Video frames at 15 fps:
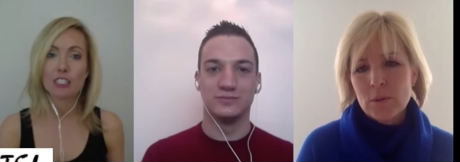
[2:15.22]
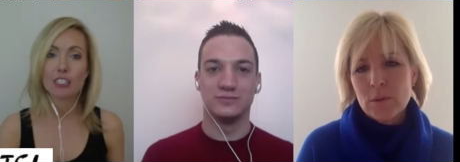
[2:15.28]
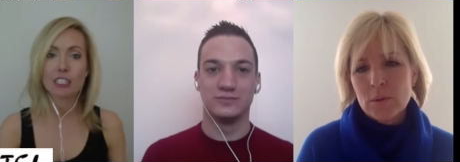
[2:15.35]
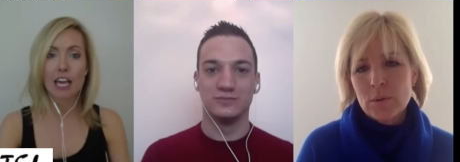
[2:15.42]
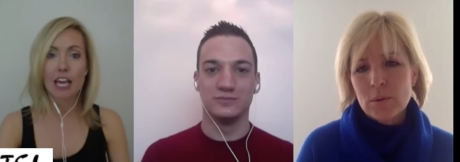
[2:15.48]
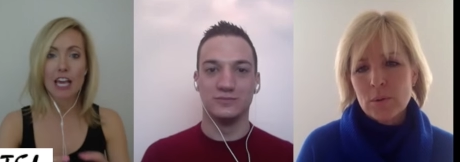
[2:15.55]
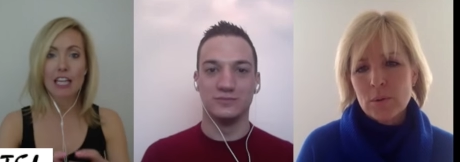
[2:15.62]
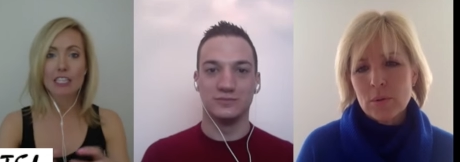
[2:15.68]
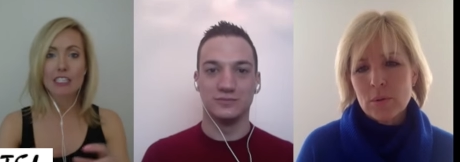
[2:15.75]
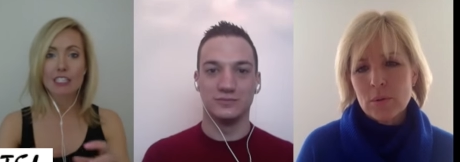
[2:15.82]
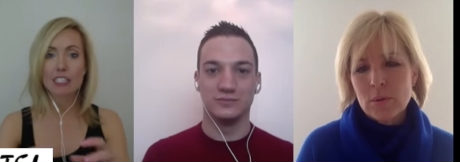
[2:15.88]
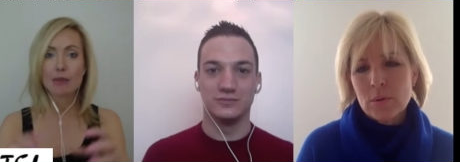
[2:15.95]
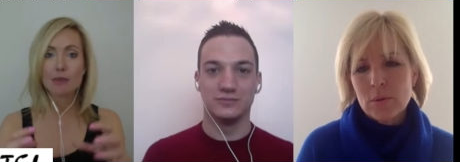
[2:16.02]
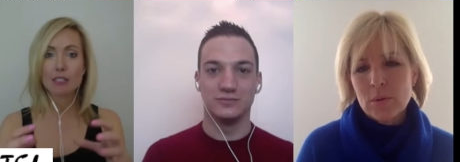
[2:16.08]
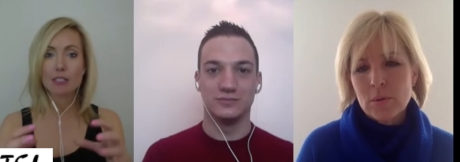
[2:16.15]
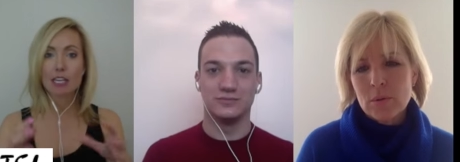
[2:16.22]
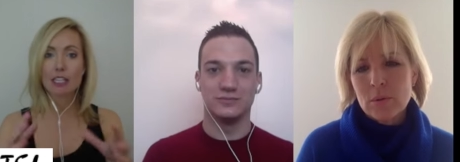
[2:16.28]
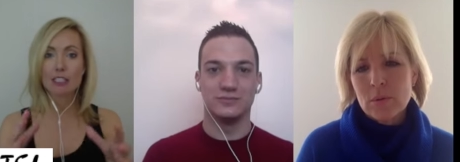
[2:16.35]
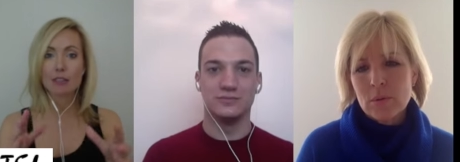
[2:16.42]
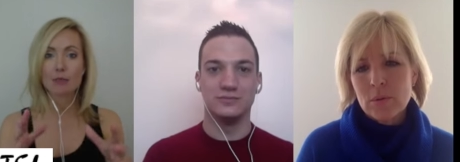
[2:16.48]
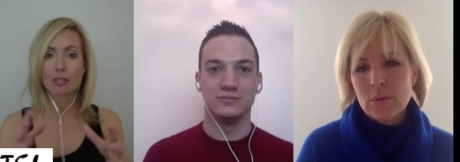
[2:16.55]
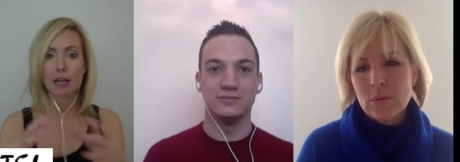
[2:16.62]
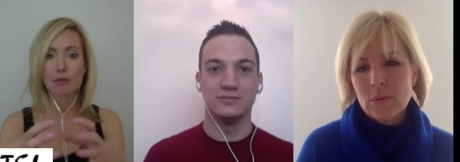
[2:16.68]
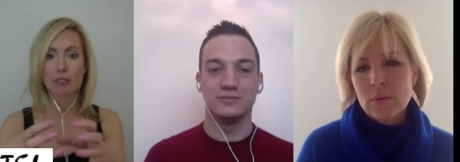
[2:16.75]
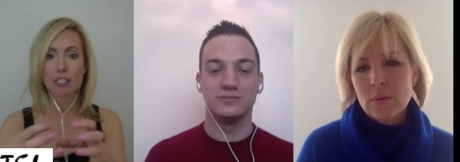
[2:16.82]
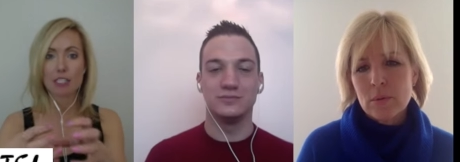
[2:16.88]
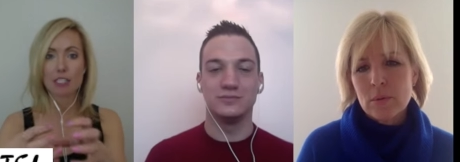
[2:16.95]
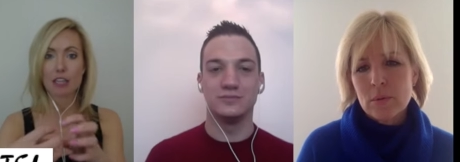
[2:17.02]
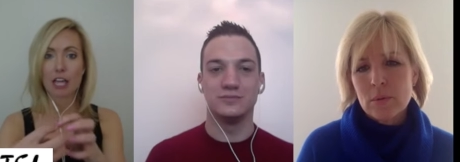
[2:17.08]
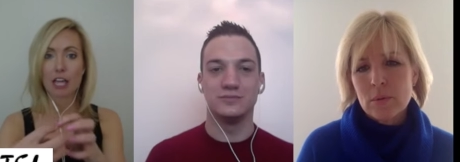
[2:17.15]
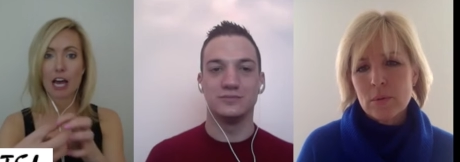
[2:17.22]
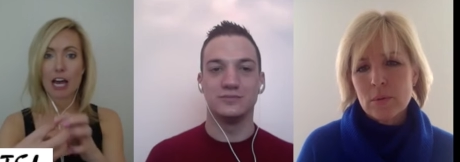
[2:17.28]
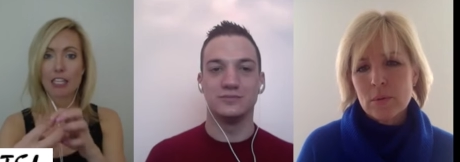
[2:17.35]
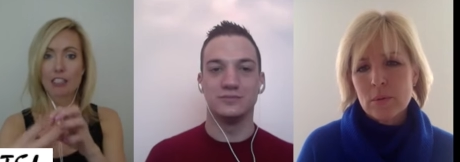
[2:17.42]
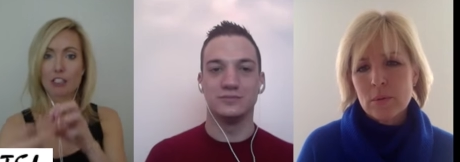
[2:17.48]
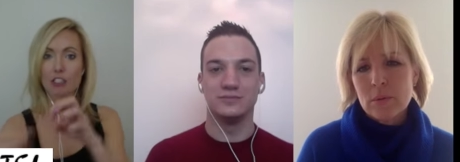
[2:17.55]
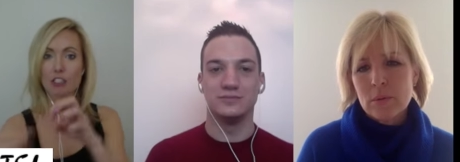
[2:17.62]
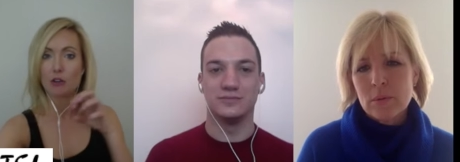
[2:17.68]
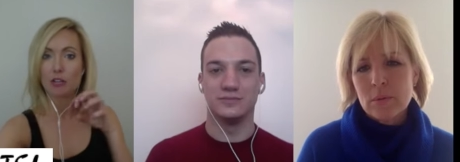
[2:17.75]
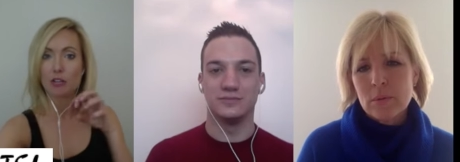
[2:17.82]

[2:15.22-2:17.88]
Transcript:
Speaker 1: is it seems like sometimes his lines don't